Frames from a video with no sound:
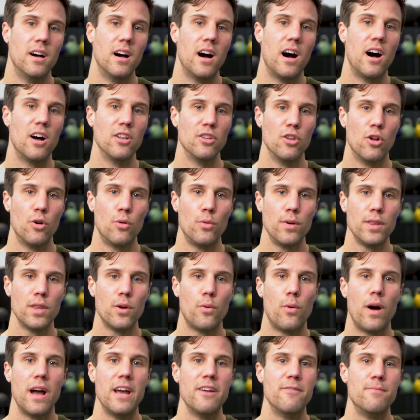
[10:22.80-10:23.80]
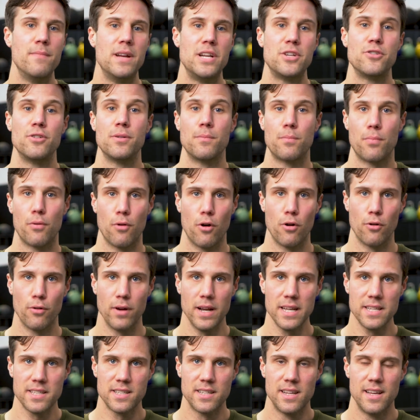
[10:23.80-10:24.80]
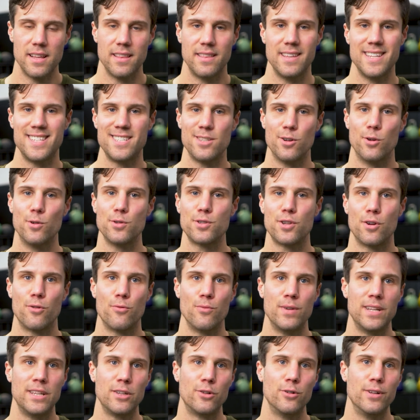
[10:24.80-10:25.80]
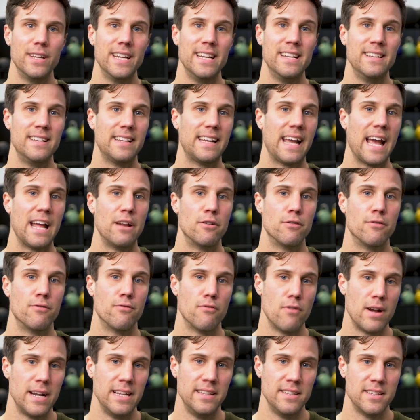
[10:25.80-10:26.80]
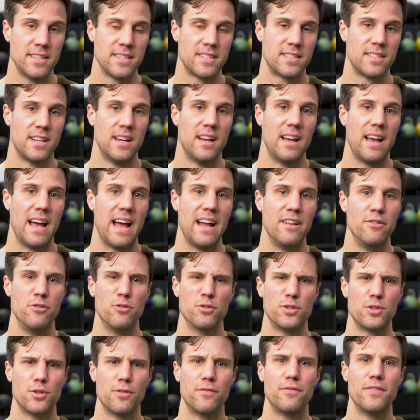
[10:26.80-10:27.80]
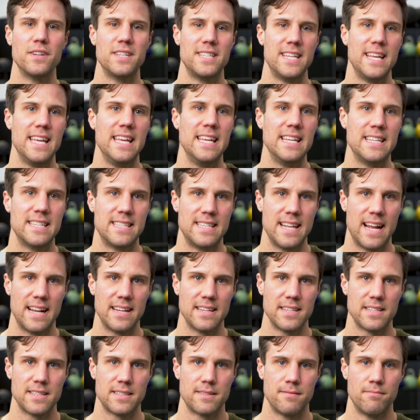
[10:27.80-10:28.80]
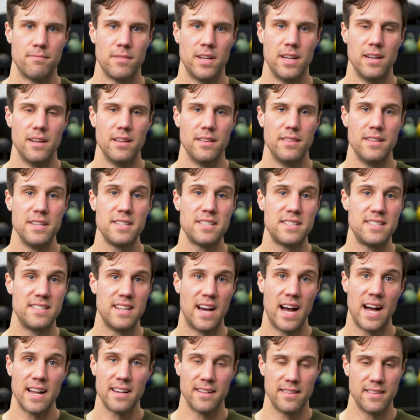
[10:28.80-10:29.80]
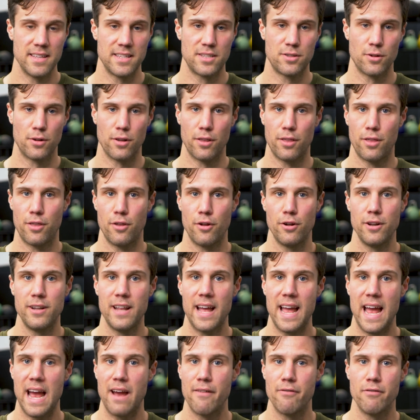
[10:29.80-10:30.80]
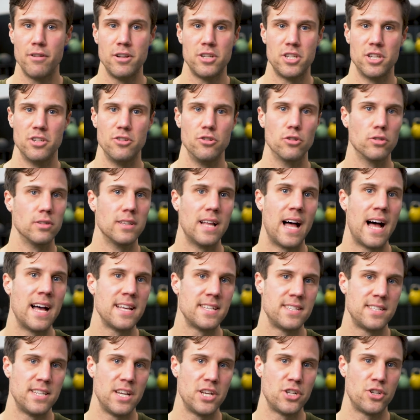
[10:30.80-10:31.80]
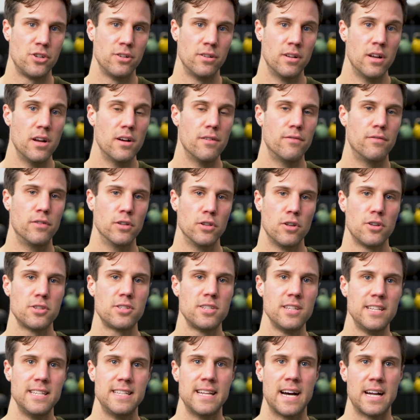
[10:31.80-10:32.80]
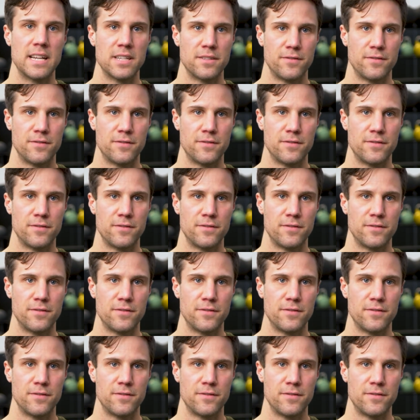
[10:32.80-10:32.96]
Along with a way of measuring progress, this is also a really good indicator of readiness and your sort of fatigue status. This data, this sort of 30-day average and your last session velocity data